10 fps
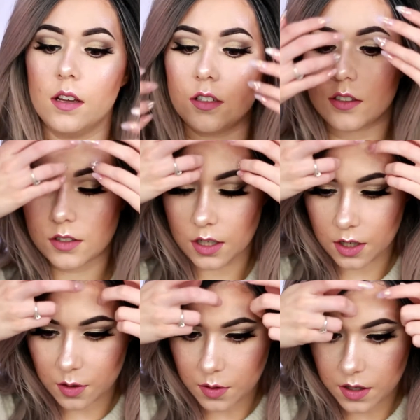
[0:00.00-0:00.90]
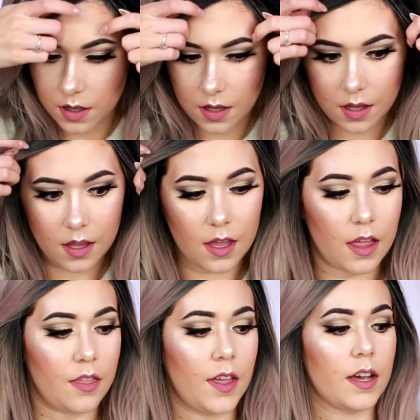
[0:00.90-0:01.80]
So
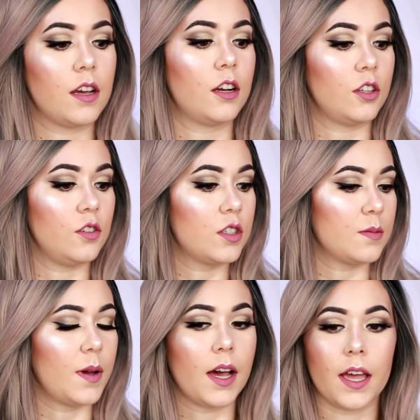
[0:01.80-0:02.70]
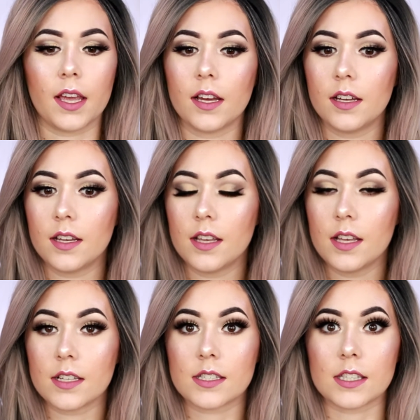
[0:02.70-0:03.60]
that concludes my
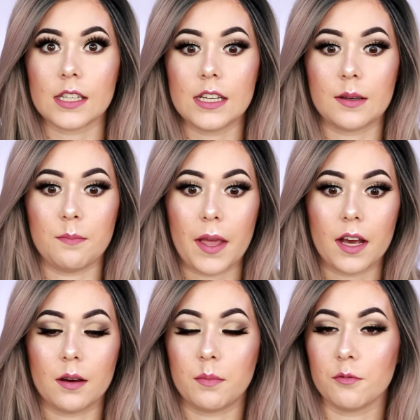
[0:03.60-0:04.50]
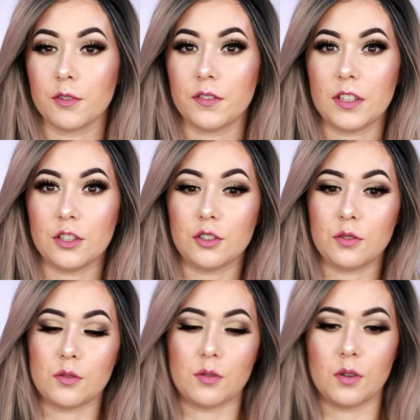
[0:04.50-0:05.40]
sleek makeup review,
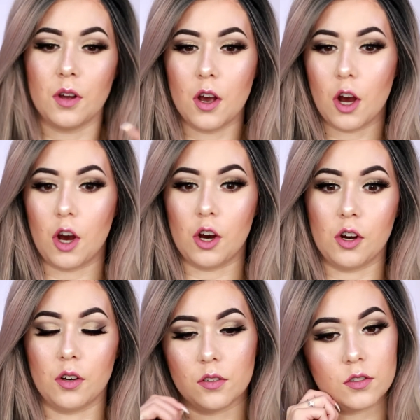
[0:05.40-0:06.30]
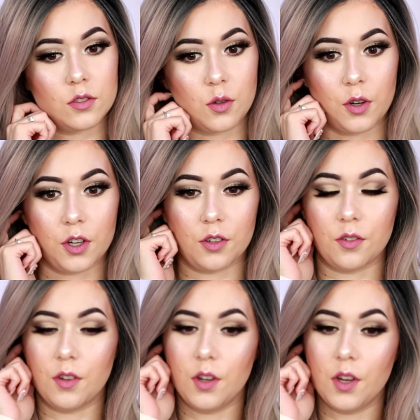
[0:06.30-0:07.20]
haul, tutorial,
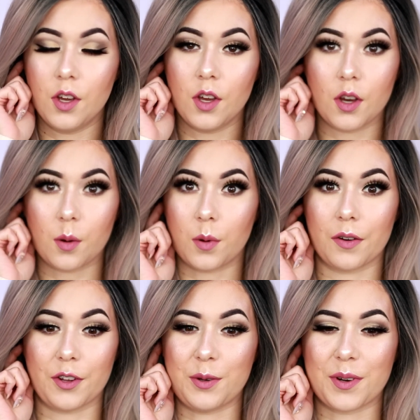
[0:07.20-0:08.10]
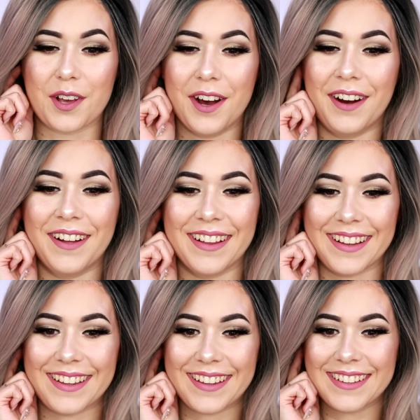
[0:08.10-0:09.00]
whatever you want to call
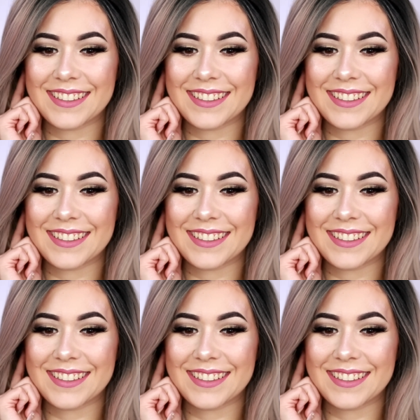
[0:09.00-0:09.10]
it.